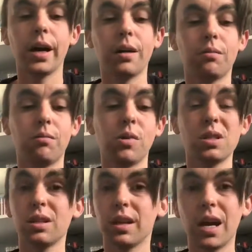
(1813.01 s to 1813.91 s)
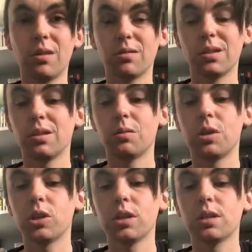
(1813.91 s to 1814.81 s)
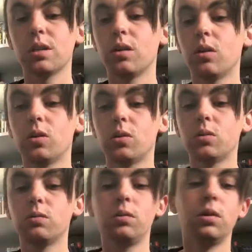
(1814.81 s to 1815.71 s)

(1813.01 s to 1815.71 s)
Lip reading: wasn't going to watch this at all.